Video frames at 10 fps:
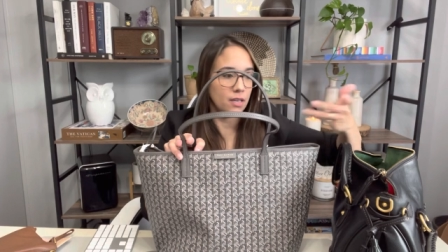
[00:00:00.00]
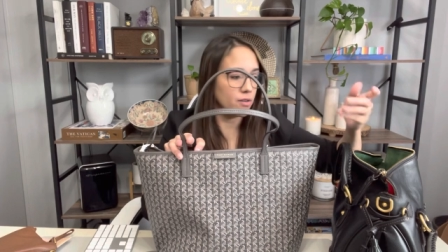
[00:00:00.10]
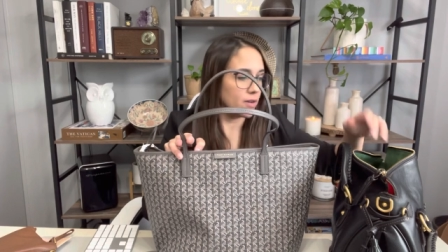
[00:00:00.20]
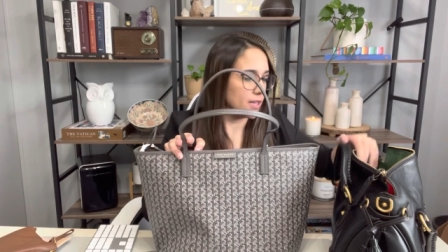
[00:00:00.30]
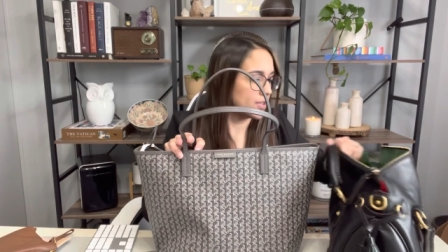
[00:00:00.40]

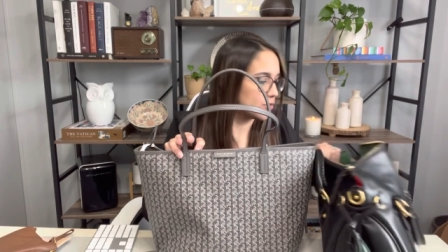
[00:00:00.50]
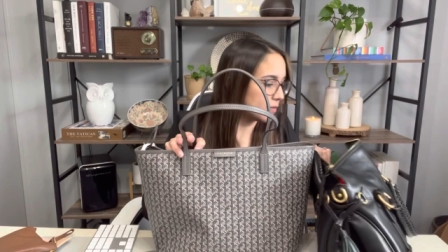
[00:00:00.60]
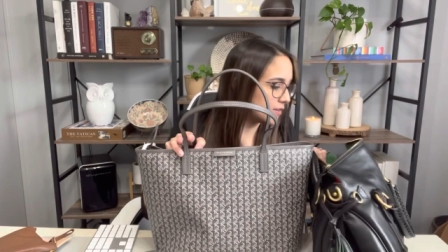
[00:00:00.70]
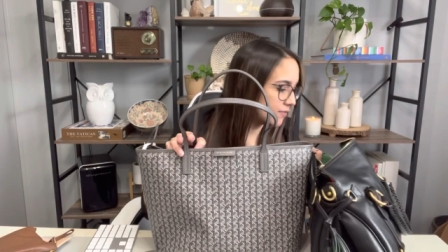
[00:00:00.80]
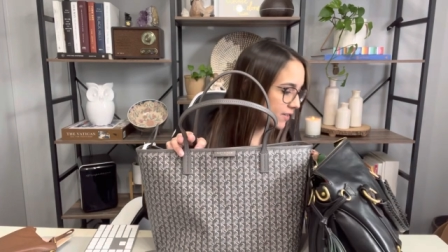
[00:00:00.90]
You get the
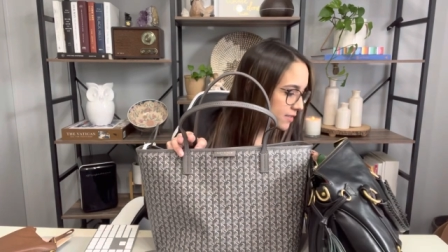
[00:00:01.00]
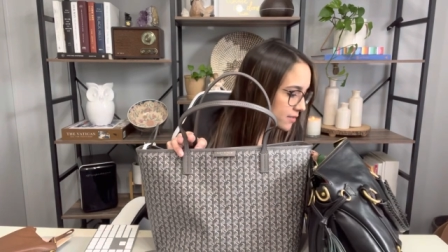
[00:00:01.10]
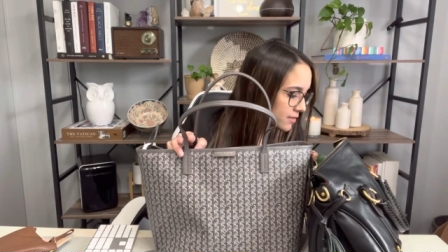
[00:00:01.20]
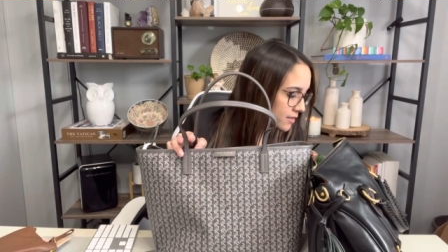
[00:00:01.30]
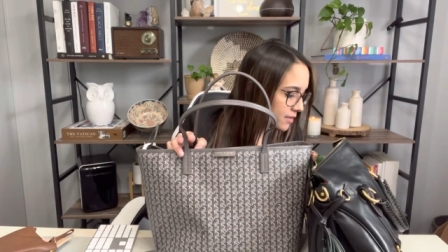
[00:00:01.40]
drift. It
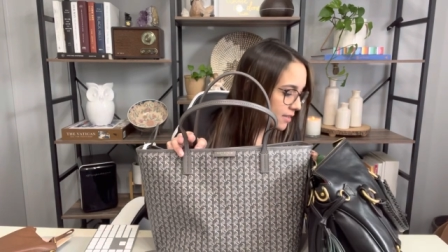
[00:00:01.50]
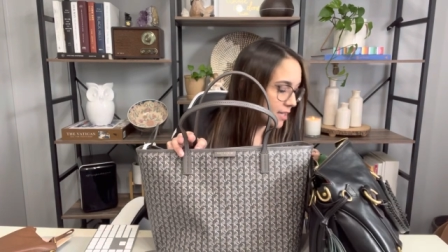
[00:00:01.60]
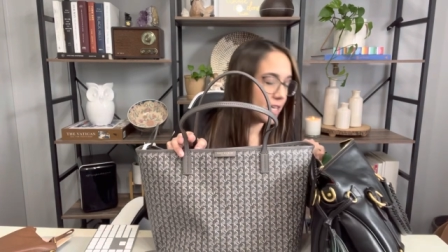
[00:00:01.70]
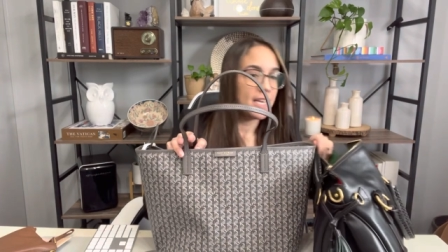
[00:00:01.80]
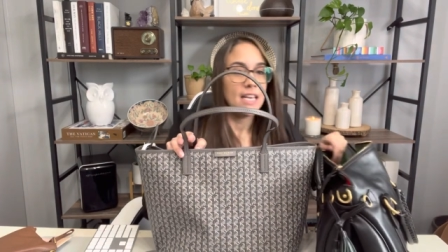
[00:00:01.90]
fits
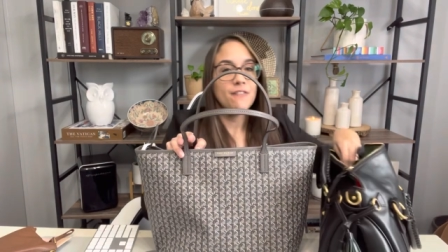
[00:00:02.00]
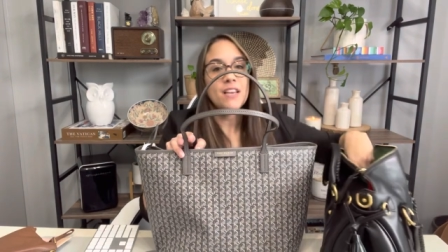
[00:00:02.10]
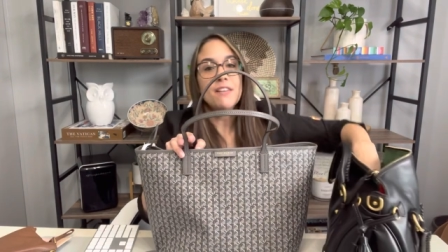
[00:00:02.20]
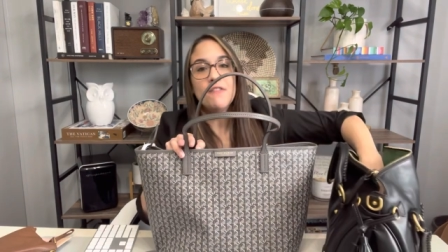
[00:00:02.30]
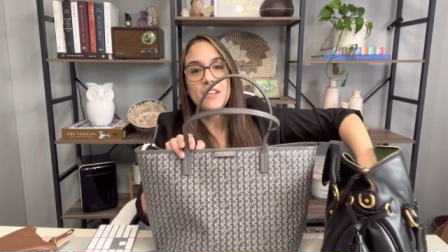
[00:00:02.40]
if
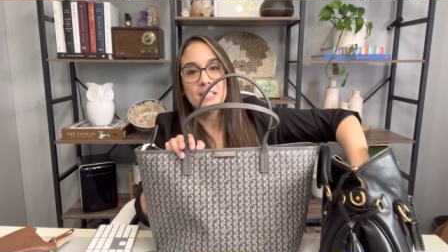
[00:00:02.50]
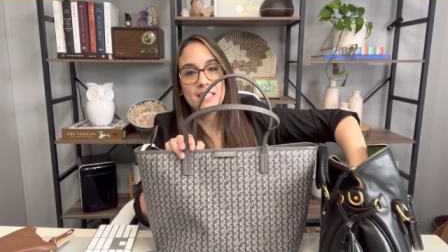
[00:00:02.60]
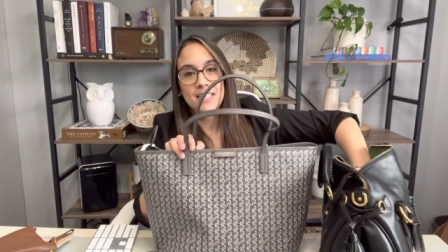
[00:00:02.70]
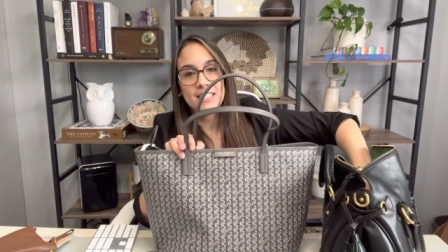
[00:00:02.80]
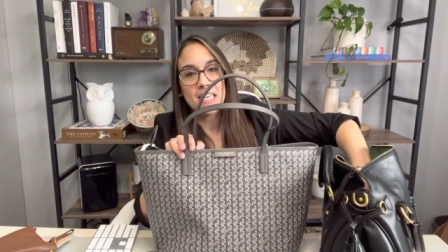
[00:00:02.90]
it can fit a
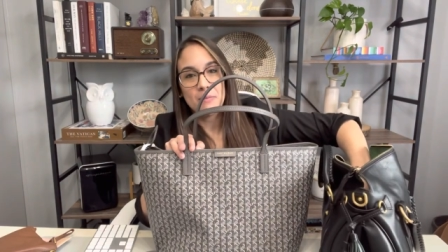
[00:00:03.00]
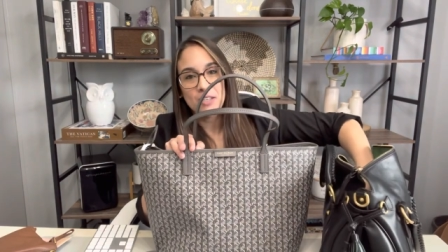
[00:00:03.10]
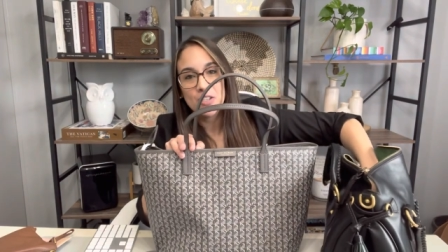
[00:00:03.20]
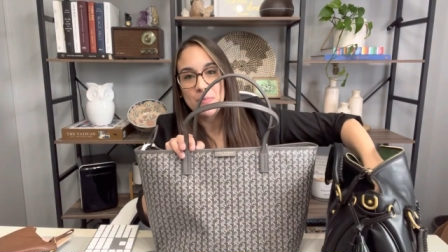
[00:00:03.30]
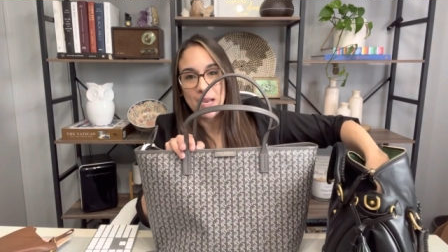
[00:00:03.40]
16
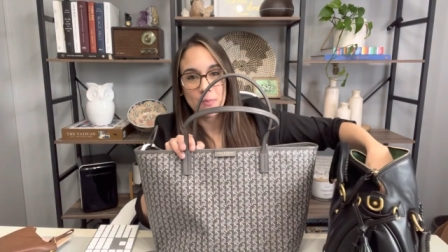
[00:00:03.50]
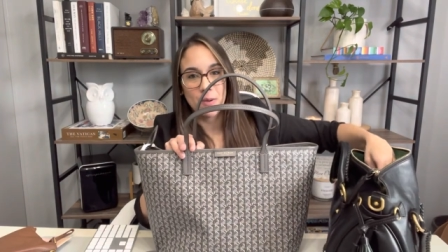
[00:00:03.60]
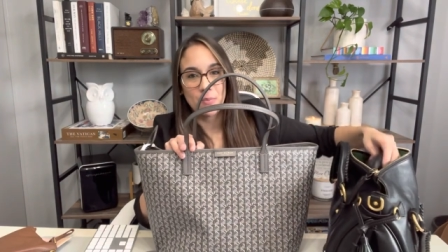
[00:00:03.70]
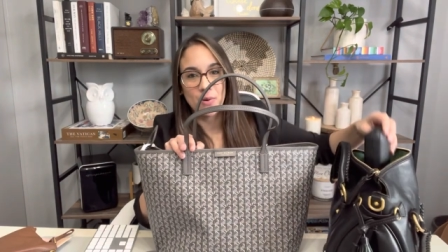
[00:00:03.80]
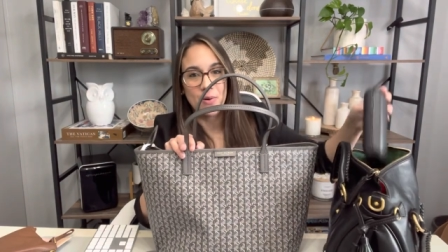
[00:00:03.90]
inch
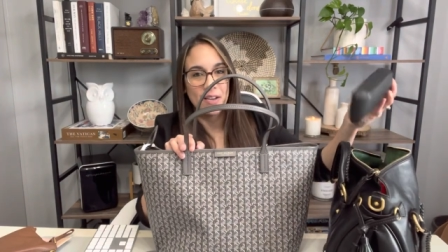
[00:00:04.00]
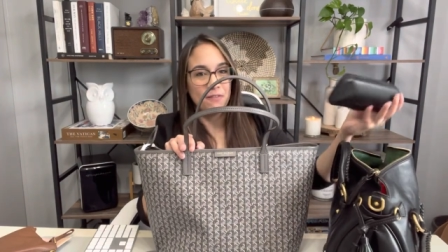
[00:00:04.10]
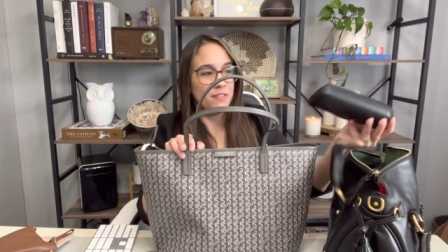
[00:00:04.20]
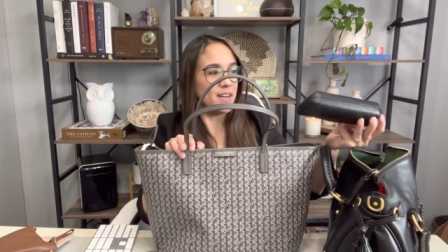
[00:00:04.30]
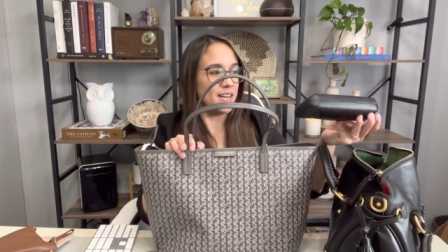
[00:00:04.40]
MacBook Pro, it
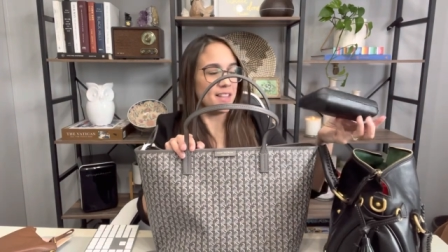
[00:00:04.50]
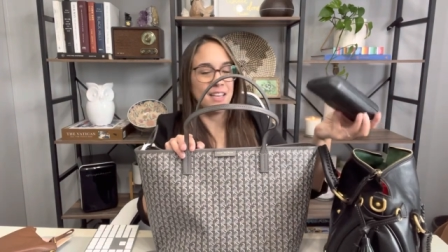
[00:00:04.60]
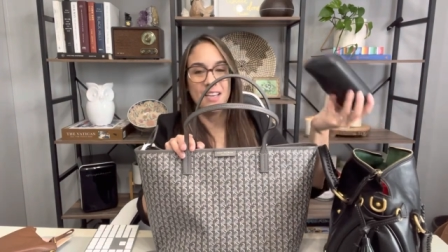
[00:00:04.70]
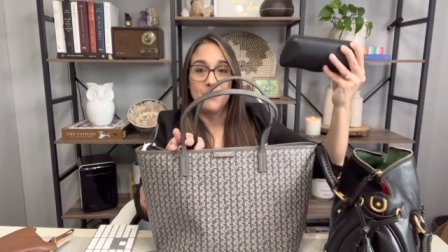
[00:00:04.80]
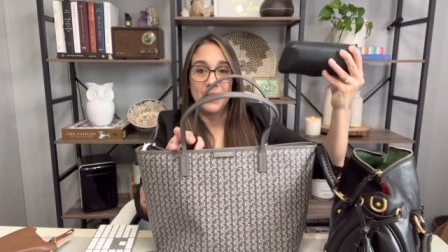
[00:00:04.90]
can fit
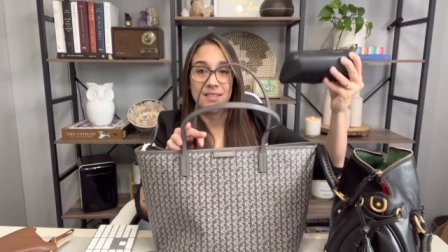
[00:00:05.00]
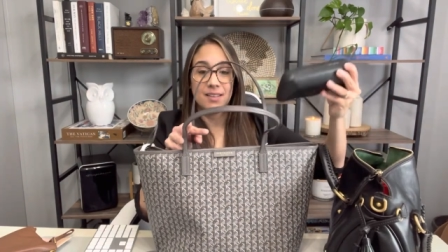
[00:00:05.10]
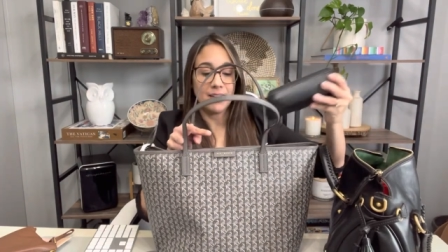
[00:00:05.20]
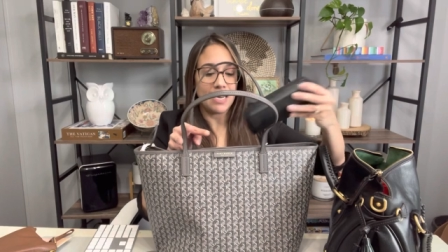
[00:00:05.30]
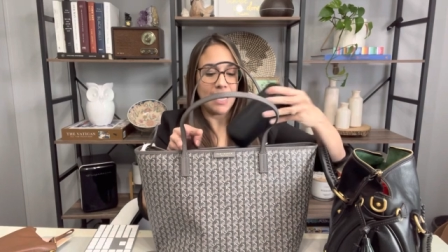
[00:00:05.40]
anything. My
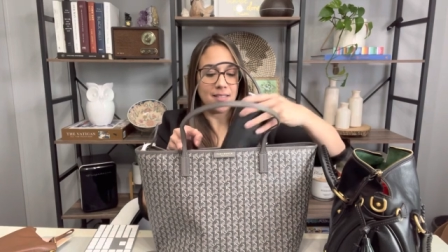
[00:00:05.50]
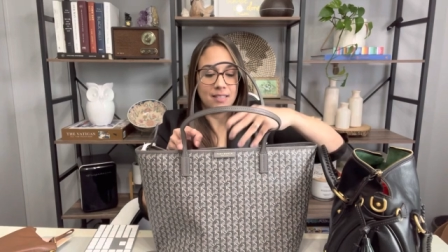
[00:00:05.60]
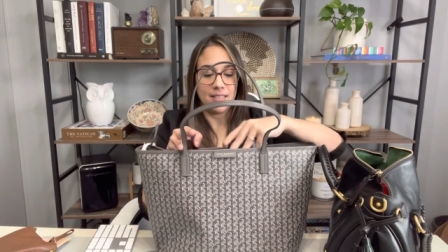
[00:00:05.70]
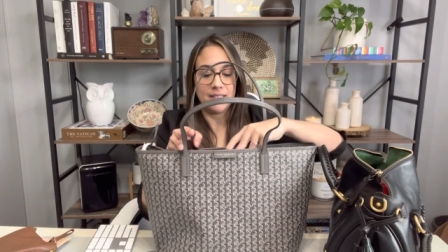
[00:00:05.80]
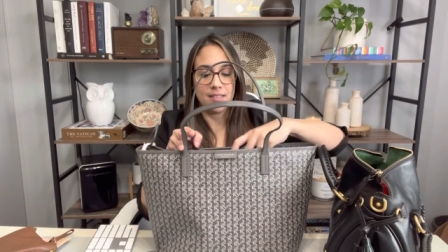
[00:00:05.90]

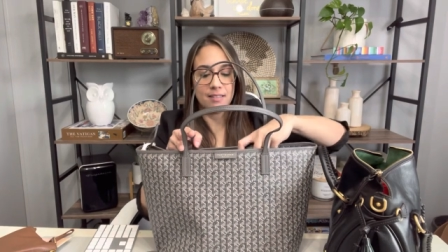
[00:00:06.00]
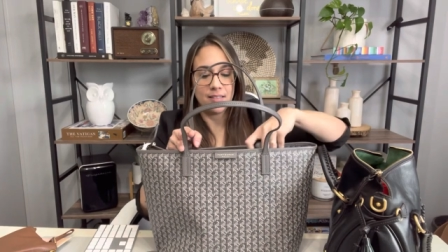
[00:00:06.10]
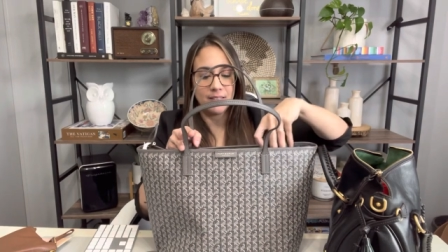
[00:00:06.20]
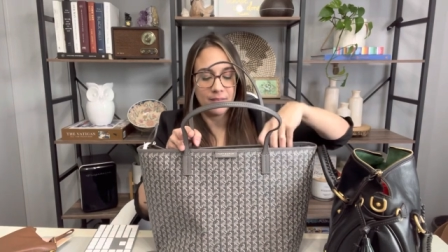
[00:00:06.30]
sunglasses